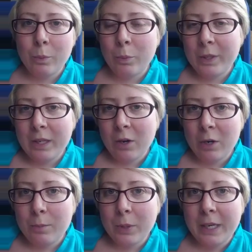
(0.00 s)
really
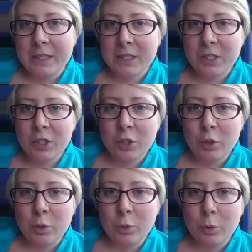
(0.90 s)
hard pressed
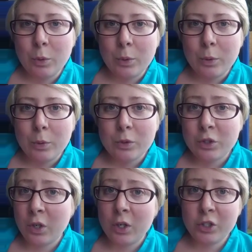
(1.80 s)
to
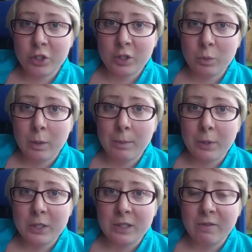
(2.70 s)
charge just one
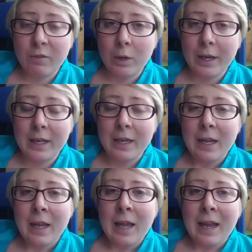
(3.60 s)
person for it.
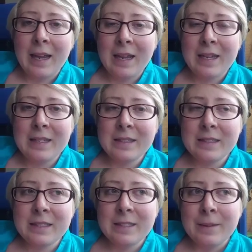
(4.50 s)

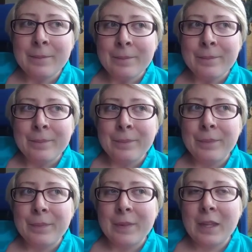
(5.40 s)
And
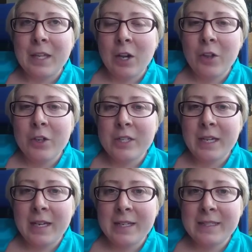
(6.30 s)
the other
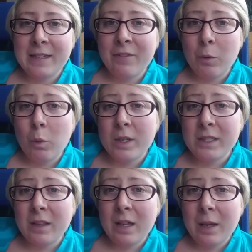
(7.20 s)
tenants, if it
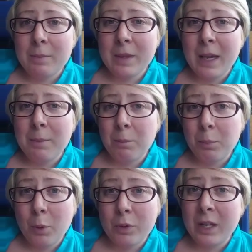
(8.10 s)
wasn't them that
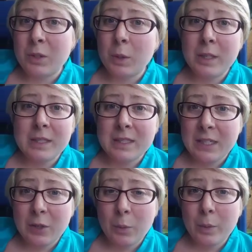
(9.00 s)
broke that toilet
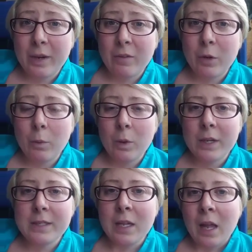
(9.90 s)
seat or whatever it
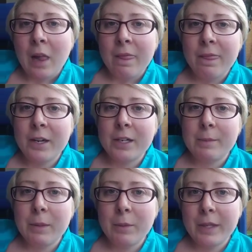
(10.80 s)
was, they're going
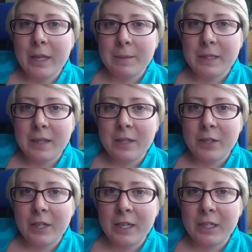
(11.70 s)
to be really upset that
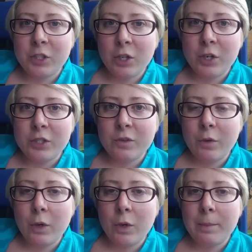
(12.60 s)
they're getting charged
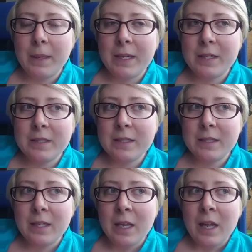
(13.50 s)
for it
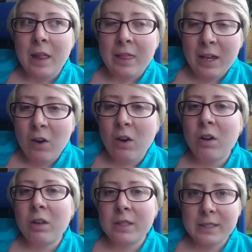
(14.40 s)
because they are
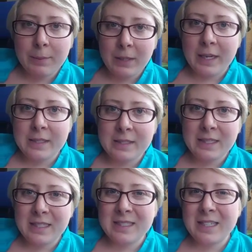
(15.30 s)
all on separate
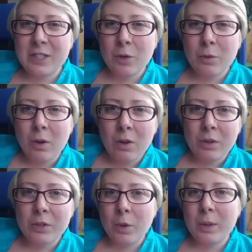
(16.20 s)
ASTs. They don't
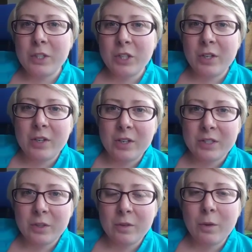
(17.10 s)
all know each other.
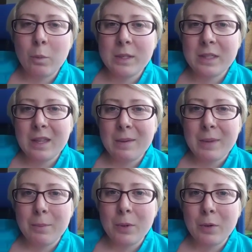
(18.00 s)
So if it wasn't them
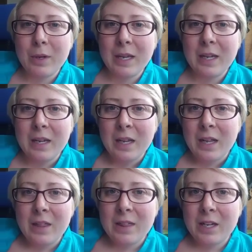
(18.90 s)
that broke it,
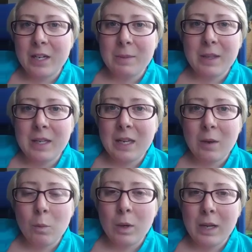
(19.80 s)
they're going to be
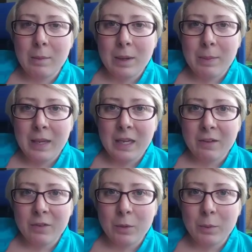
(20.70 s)
thinking, why am I
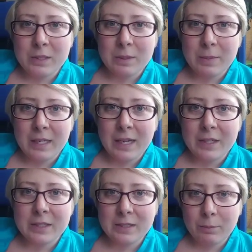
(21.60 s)
paying for what somebody
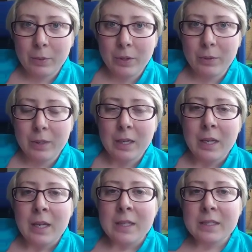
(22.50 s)
else broke?
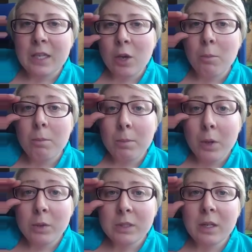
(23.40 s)
So
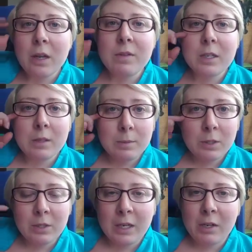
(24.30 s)
most of the
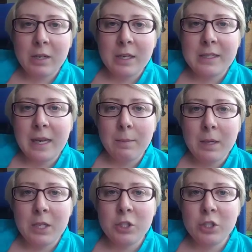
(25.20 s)
communal area
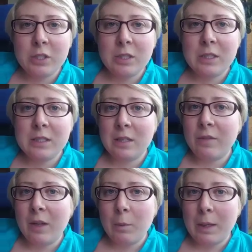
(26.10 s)
damage is
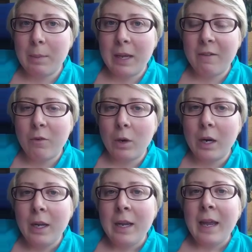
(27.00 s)
stuff that we pay for.
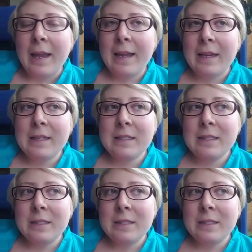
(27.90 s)
And